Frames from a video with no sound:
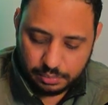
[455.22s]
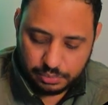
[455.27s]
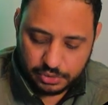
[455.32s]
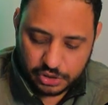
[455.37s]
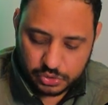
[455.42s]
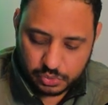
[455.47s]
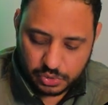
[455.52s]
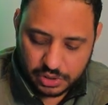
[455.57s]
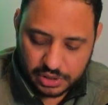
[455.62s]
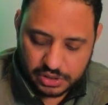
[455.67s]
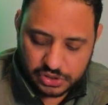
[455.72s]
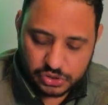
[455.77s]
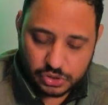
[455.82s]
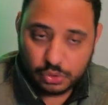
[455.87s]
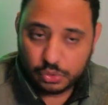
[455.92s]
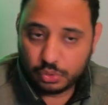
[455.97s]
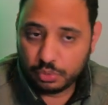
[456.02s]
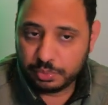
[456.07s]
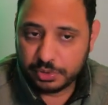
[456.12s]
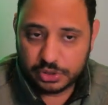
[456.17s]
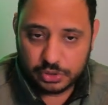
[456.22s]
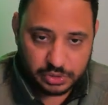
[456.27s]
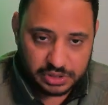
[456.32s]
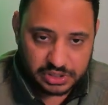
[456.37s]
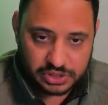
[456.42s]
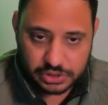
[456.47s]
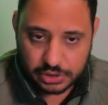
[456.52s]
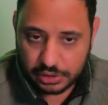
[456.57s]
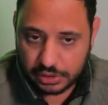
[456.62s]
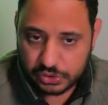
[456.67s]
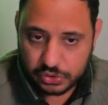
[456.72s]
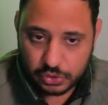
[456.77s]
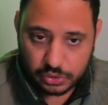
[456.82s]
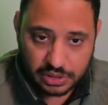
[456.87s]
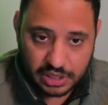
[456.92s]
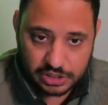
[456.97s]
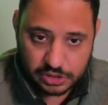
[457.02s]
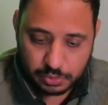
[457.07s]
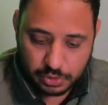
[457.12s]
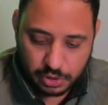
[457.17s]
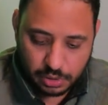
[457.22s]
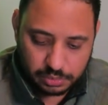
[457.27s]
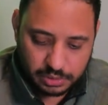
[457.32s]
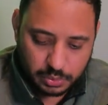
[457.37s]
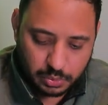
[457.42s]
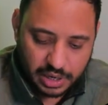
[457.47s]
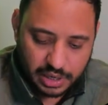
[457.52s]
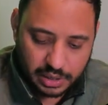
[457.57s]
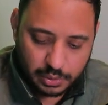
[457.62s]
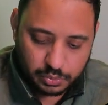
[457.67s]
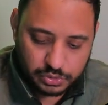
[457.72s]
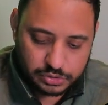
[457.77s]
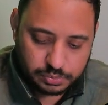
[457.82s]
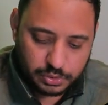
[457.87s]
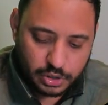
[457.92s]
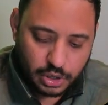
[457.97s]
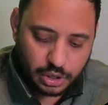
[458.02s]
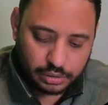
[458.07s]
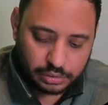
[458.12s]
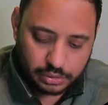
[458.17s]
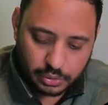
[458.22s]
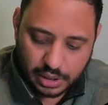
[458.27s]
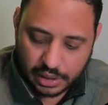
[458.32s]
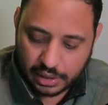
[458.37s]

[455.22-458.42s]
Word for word: Bridge one is not open to external. So that's probably why it was blocked.